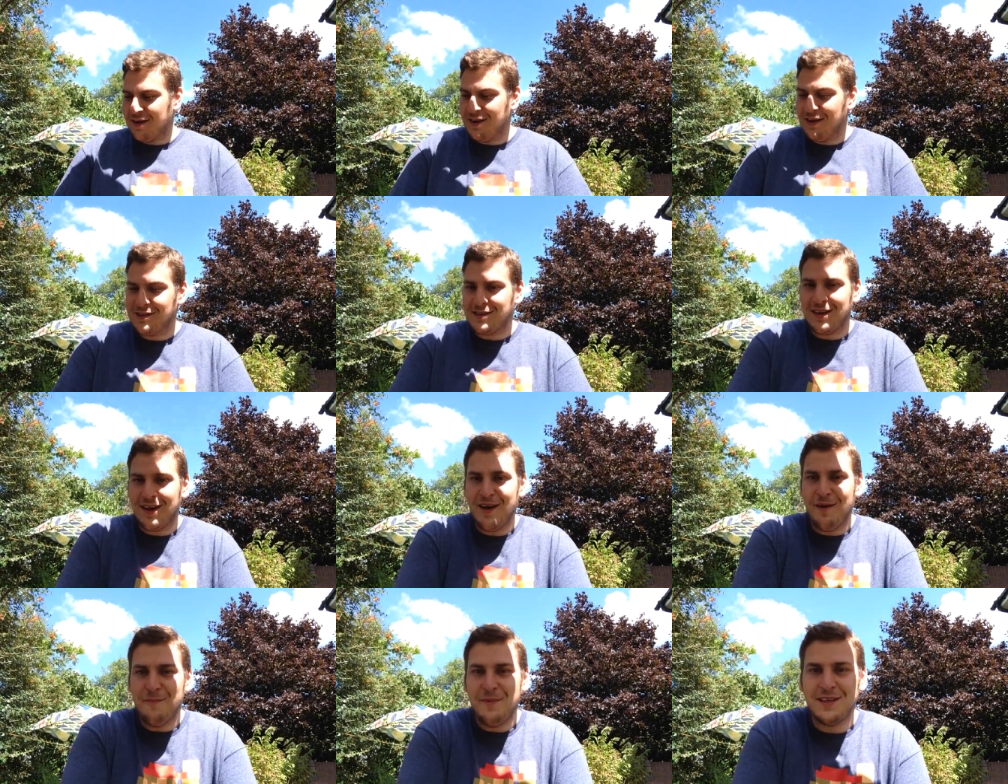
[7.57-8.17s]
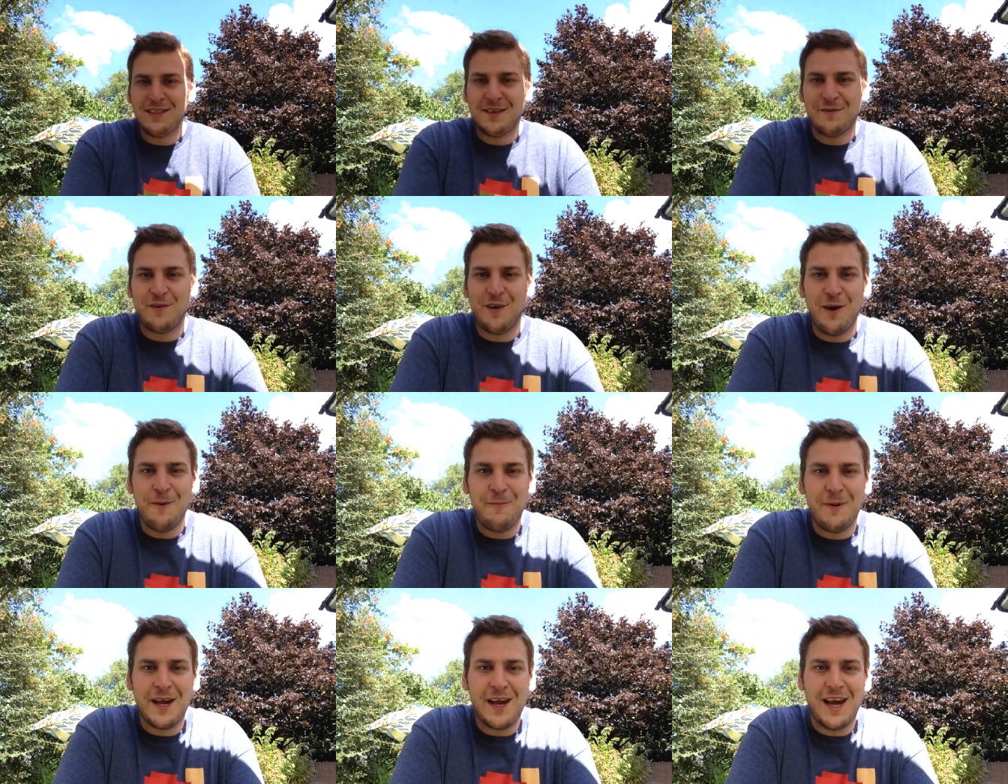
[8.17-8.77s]
It's uh, Mister
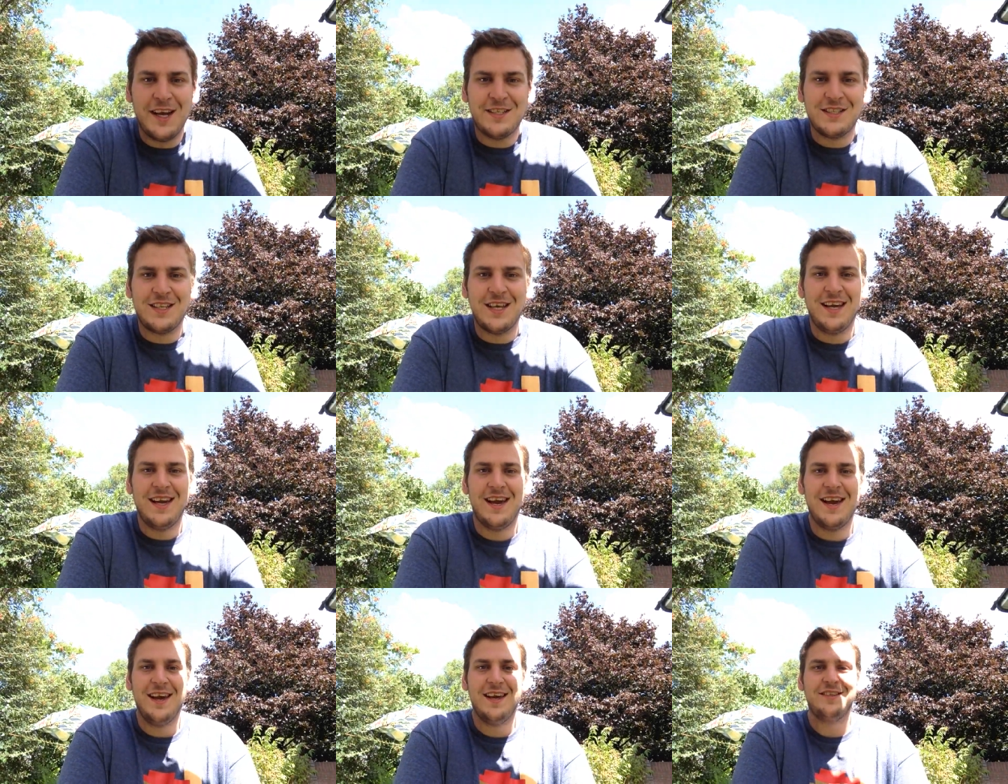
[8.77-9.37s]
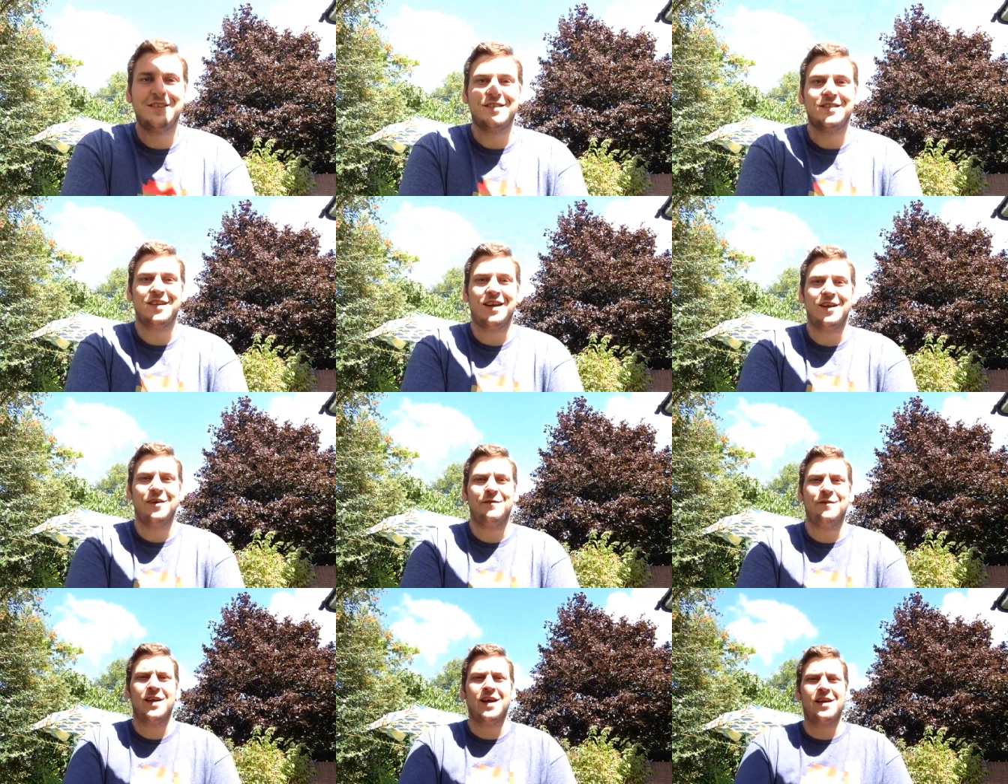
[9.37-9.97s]
Flying Pig H D here, just a
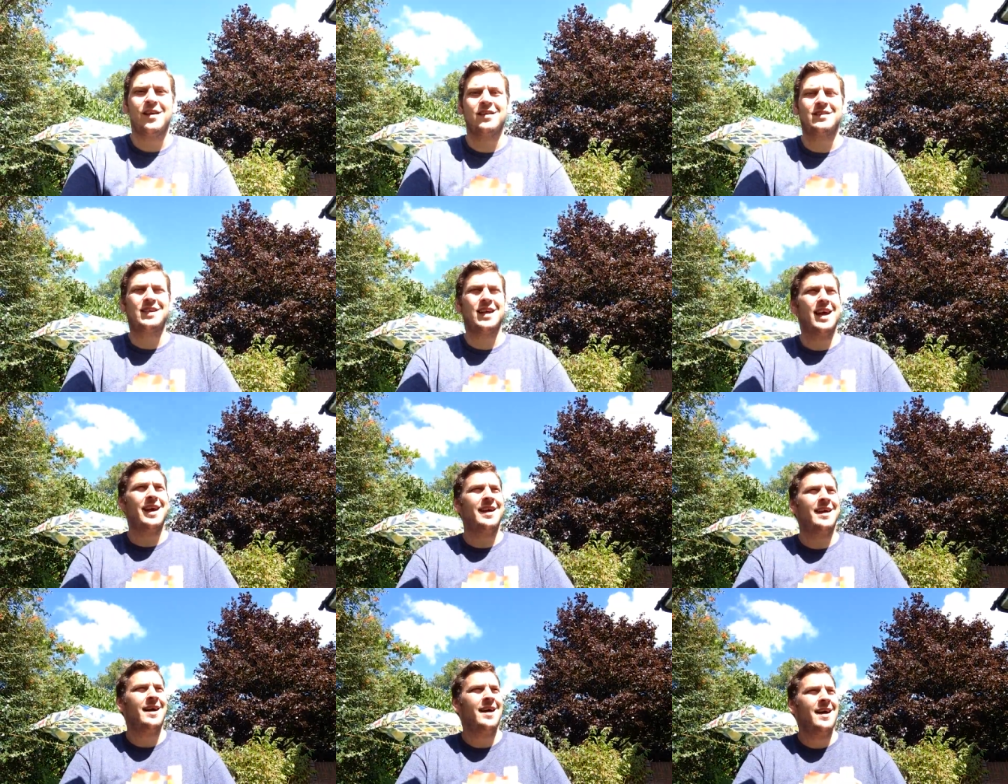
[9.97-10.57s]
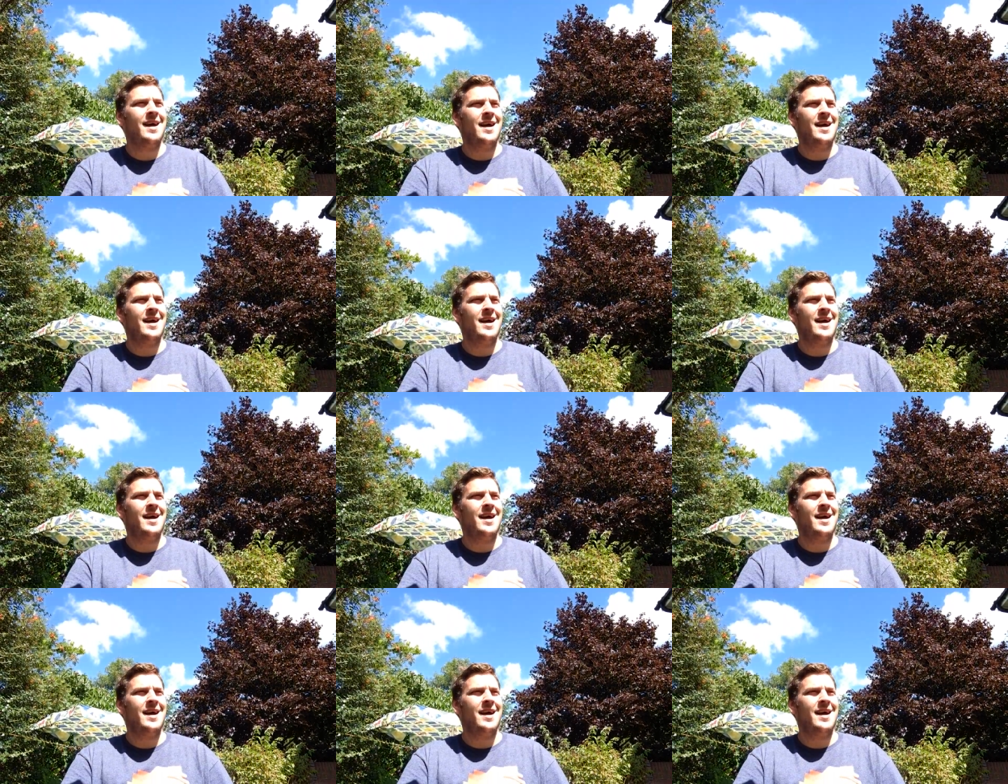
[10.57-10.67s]
little video to say,